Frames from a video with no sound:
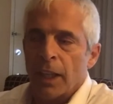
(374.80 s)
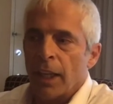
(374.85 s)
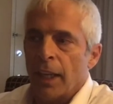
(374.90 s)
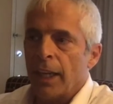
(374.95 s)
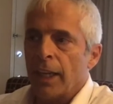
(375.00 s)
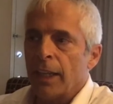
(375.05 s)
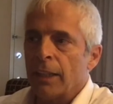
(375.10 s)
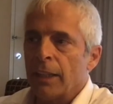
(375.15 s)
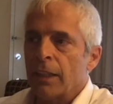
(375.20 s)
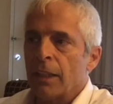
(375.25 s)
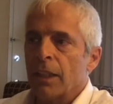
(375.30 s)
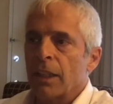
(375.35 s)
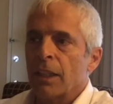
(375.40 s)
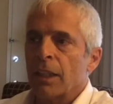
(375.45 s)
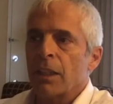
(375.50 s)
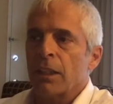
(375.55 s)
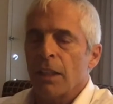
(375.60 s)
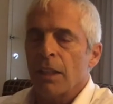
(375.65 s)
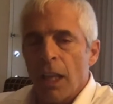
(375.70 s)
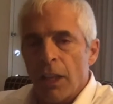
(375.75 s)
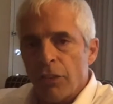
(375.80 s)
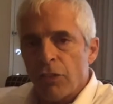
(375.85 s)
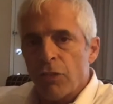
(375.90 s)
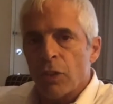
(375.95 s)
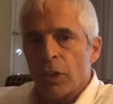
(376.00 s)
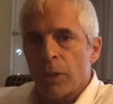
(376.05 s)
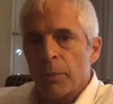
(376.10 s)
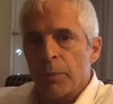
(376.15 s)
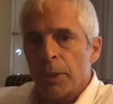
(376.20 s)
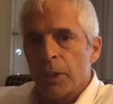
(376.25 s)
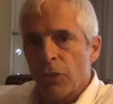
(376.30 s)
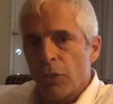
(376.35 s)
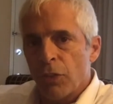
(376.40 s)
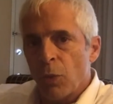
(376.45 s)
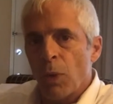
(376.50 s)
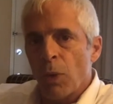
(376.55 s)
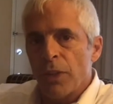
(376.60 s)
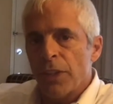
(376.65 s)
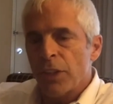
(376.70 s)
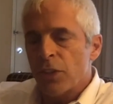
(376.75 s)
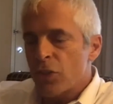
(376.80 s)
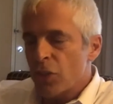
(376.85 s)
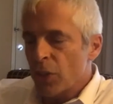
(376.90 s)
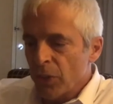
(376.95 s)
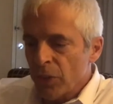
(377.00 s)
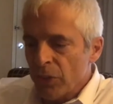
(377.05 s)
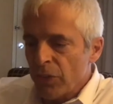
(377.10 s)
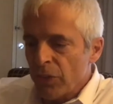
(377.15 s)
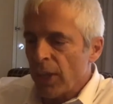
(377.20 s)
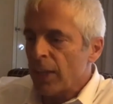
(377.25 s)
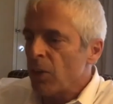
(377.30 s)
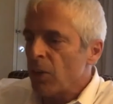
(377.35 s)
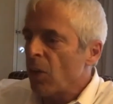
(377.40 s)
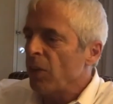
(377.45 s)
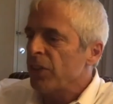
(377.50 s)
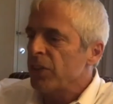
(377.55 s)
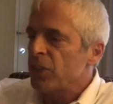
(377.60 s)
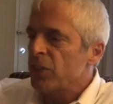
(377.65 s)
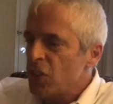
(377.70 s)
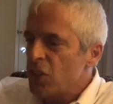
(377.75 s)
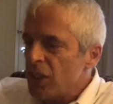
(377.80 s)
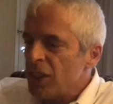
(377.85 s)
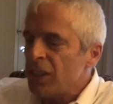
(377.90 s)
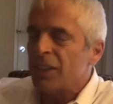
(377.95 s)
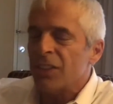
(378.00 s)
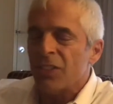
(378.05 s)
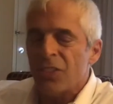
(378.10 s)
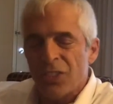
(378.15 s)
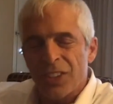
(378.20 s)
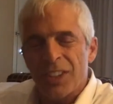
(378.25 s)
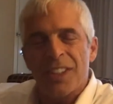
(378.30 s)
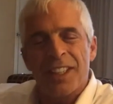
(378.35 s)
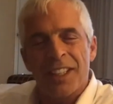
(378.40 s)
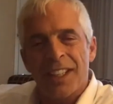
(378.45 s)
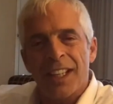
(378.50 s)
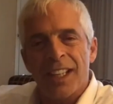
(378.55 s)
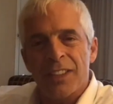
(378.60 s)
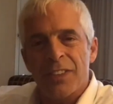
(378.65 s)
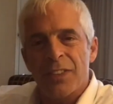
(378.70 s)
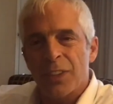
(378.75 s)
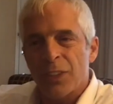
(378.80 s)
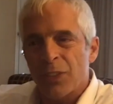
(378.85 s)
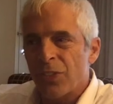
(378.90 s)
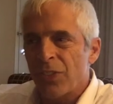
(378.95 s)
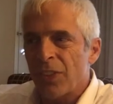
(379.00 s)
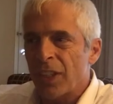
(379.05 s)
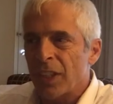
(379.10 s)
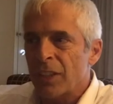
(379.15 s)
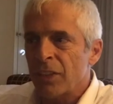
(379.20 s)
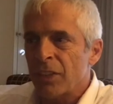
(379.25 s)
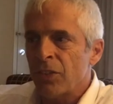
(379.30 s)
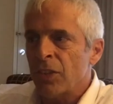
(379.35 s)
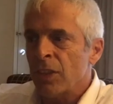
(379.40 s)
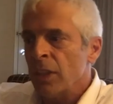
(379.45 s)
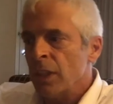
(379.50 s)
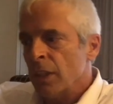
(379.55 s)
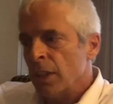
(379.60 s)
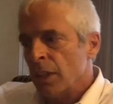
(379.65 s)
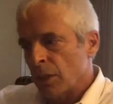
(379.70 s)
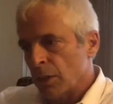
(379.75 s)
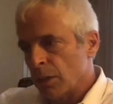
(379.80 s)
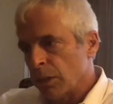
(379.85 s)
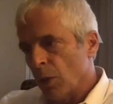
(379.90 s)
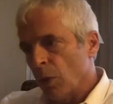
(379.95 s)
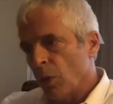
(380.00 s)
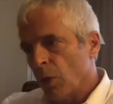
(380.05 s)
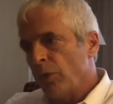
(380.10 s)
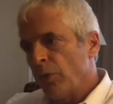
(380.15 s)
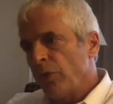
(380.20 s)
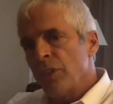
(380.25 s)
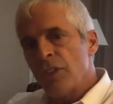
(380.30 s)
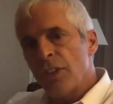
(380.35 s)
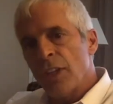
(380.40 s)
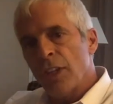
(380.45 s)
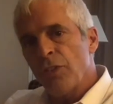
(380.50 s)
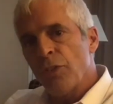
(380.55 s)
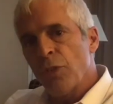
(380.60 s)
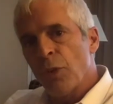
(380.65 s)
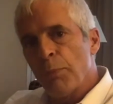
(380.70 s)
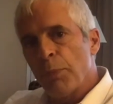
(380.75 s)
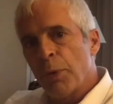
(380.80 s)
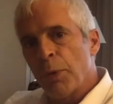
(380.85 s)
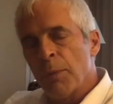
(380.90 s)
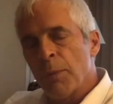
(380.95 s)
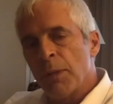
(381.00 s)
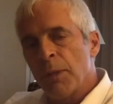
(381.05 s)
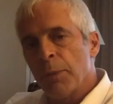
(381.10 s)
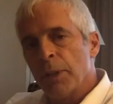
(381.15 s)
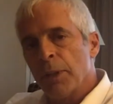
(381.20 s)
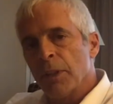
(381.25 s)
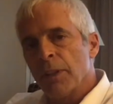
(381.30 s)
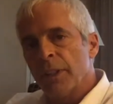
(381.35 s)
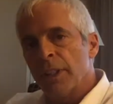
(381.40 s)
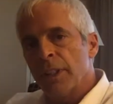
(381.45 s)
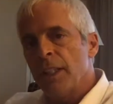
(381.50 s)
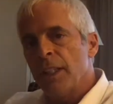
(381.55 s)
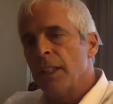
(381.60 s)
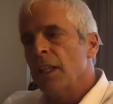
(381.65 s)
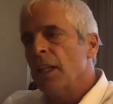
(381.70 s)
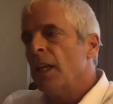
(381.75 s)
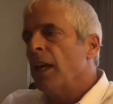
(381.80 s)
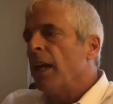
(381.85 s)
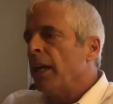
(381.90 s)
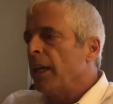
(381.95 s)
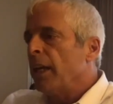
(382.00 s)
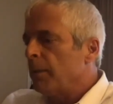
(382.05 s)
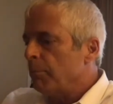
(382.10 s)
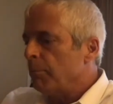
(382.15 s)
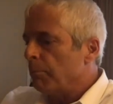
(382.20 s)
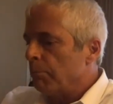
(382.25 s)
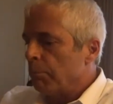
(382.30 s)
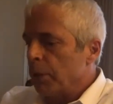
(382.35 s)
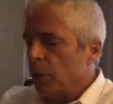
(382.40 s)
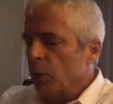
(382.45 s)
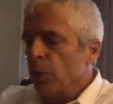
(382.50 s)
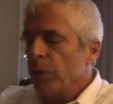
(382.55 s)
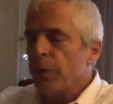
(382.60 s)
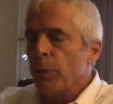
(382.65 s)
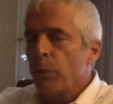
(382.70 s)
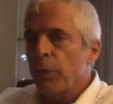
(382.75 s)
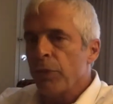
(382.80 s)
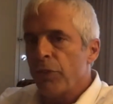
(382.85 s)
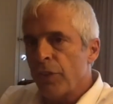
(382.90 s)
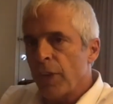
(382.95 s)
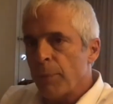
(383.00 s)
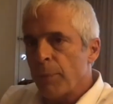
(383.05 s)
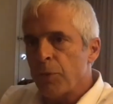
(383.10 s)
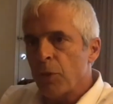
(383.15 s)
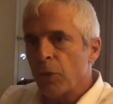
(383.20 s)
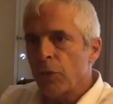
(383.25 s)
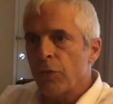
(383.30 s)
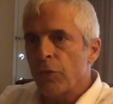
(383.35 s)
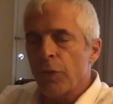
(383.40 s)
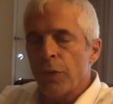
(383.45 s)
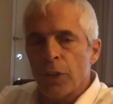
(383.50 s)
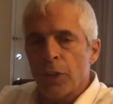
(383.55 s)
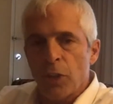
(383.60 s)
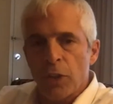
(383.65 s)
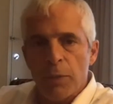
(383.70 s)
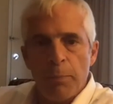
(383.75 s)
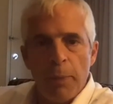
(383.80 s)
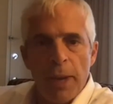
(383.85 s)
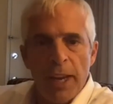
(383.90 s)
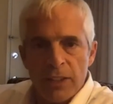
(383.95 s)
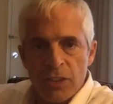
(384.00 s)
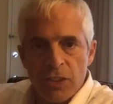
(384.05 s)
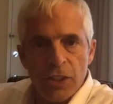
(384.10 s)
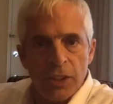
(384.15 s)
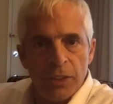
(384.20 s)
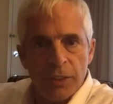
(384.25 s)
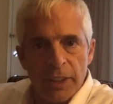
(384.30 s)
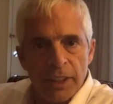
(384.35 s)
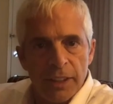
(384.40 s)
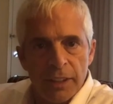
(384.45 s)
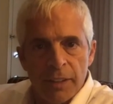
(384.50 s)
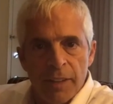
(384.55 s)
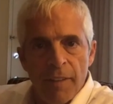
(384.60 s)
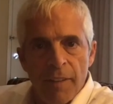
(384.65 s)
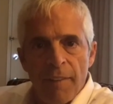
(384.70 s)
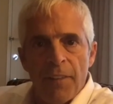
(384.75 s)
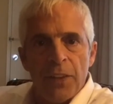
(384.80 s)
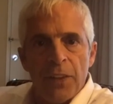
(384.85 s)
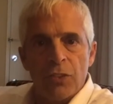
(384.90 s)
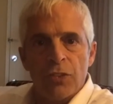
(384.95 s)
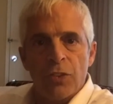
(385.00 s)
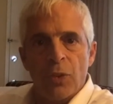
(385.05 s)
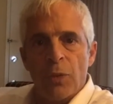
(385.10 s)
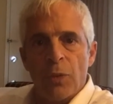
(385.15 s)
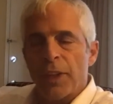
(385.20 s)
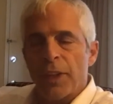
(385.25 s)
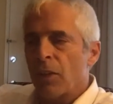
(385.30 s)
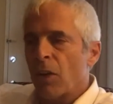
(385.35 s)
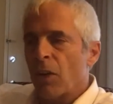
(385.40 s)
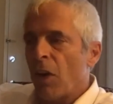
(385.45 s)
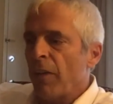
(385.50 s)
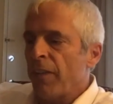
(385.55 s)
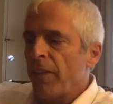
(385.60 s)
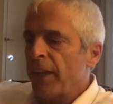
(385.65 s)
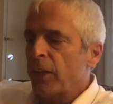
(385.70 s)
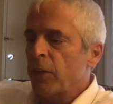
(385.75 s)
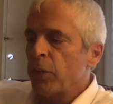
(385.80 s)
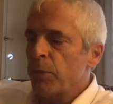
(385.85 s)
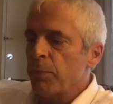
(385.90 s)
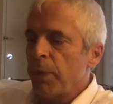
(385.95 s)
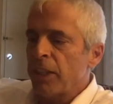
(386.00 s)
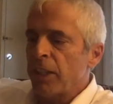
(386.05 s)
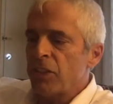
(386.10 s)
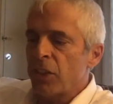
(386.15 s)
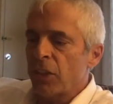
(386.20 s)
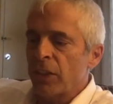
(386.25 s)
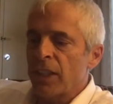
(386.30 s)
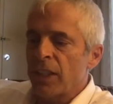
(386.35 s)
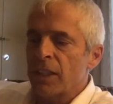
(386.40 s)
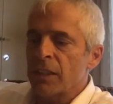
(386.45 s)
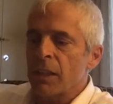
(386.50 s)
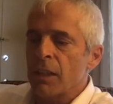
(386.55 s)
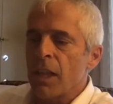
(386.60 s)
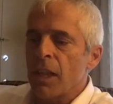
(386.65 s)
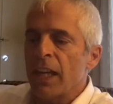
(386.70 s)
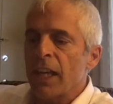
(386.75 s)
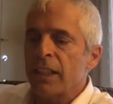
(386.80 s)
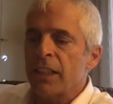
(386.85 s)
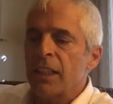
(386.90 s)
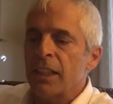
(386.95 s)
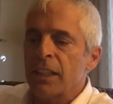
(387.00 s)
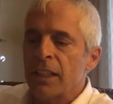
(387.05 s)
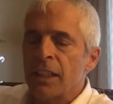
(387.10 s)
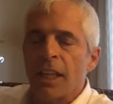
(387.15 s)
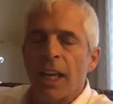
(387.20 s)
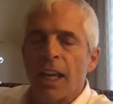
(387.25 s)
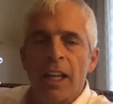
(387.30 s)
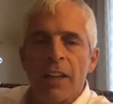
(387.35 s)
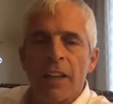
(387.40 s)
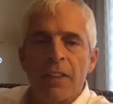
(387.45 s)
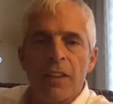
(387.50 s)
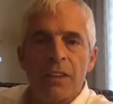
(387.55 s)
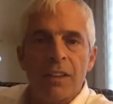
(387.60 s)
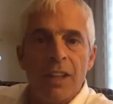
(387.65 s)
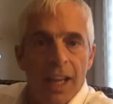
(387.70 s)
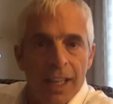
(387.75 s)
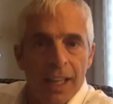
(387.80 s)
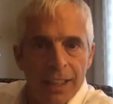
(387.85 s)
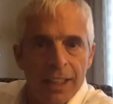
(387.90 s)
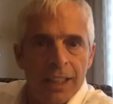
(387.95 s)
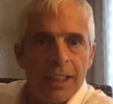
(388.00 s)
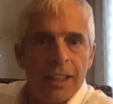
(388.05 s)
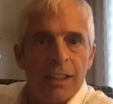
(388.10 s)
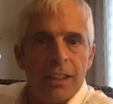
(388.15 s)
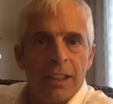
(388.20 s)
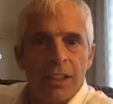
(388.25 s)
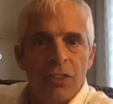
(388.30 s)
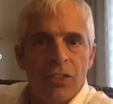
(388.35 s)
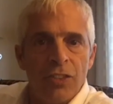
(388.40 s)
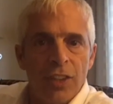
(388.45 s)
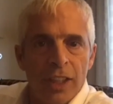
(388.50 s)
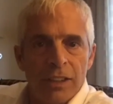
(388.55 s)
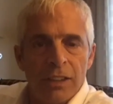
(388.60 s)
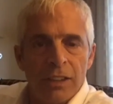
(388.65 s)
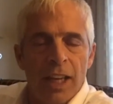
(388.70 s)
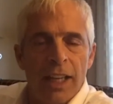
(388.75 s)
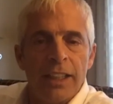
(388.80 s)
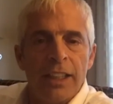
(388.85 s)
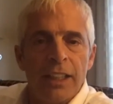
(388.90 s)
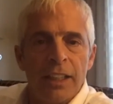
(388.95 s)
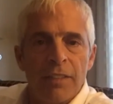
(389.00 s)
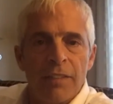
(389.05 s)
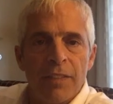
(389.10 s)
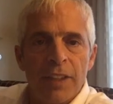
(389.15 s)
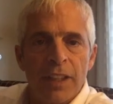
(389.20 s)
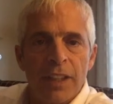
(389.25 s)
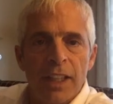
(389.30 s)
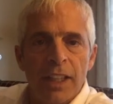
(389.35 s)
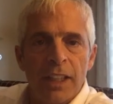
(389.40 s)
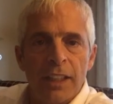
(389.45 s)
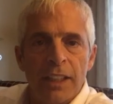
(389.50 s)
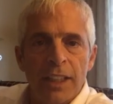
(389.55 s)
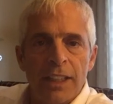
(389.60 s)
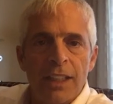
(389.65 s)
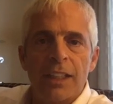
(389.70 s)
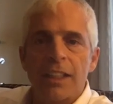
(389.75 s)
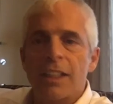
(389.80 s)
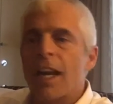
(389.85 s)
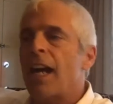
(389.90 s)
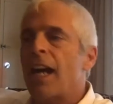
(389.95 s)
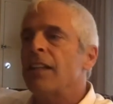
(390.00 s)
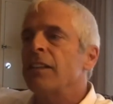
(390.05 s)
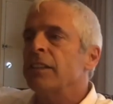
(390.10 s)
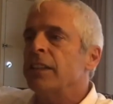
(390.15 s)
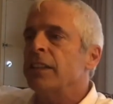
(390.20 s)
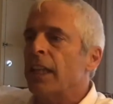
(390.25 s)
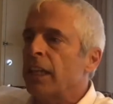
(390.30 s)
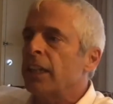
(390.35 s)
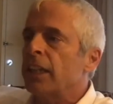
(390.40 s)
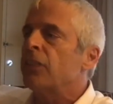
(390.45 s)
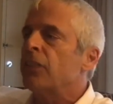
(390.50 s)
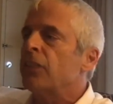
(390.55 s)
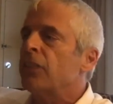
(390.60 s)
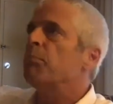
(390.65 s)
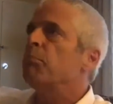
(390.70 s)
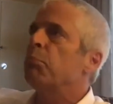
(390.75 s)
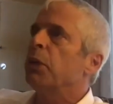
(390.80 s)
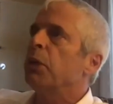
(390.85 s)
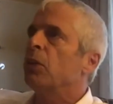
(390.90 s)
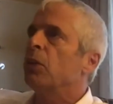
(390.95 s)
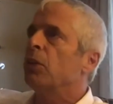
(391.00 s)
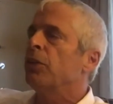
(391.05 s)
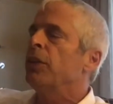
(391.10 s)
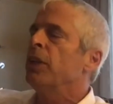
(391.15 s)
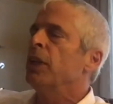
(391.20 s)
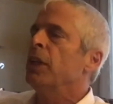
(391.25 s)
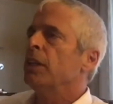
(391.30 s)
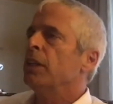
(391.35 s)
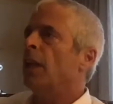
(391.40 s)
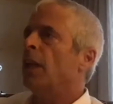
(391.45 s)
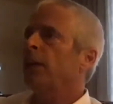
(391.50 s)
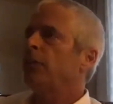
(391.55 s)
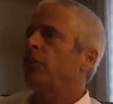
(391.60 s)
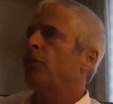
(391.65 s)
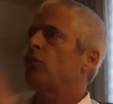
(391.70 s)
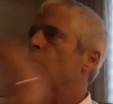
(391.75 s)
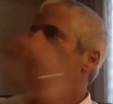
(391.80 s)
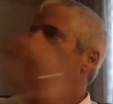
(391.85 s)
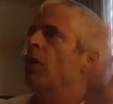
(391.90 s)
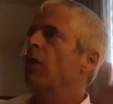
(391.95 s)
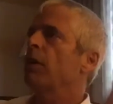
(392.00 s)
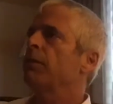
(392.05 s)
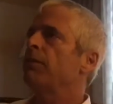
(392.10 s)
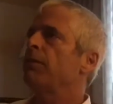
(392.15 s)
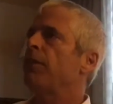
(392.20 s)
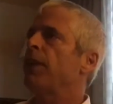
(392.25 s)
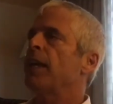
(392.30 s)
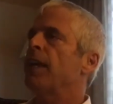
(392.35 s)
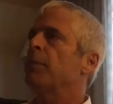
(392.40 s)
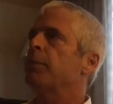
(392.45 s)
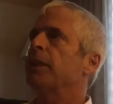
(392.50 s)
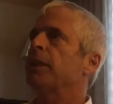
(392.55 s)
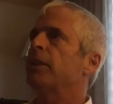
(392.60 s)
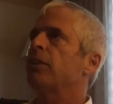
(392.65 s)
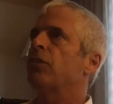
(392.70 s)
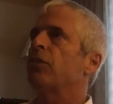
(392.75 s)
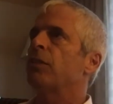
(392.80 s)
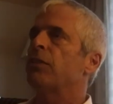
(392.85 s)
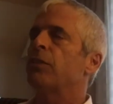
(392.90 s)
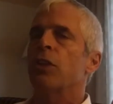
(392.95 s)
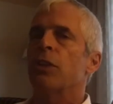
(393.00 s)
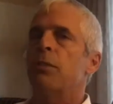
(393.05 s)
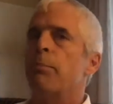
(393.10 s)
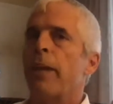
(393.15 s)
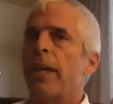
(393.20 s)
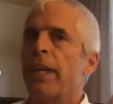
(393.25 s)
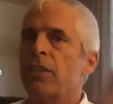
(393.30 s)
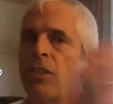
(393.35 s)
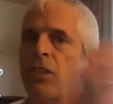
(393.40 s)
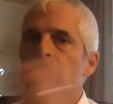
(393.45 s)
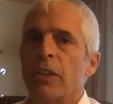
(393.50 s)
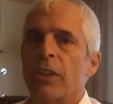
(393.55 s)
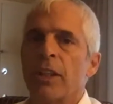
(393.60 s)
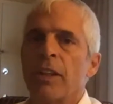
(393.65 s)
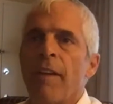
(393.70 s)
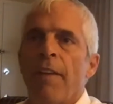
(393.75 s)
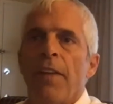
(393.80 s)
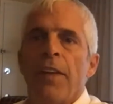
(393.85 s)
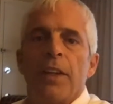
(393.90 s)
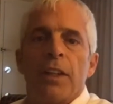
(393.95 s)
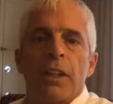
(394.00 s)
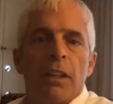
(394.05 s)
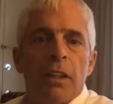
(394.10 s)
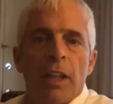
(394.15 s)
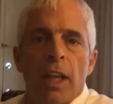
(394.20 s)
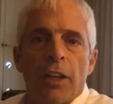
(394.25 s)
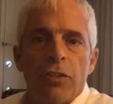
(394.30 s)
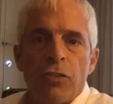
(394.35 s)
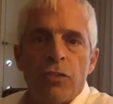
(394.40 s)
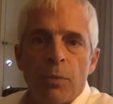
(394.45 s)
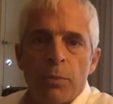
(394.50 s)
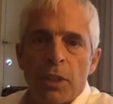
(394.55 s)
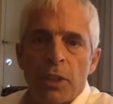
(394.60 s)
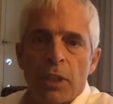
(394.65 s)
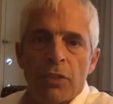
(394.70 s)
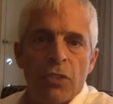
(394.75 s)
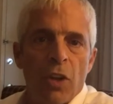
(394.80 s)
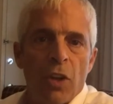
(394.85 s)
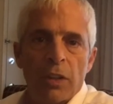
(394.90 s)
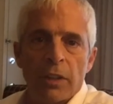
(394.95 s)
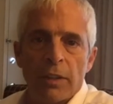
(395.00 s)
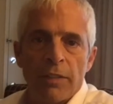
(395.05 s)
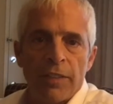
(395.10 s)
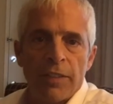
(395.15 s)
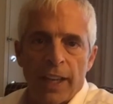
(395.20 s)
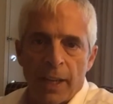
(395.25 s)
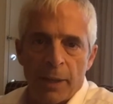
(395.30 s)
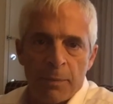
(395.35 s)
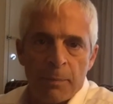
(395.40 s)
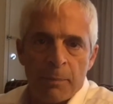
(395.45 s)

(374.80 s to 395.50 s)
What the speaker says: And colostrum is the one that turns on all the genes in the gut that says close intestinal permeability, build the receptors for the good bacteria so that all that good bacteria can lock in on the lining, inside lining of the gut, and then colonize and build nice, strong families of good bacteria. Colostrum does all of that.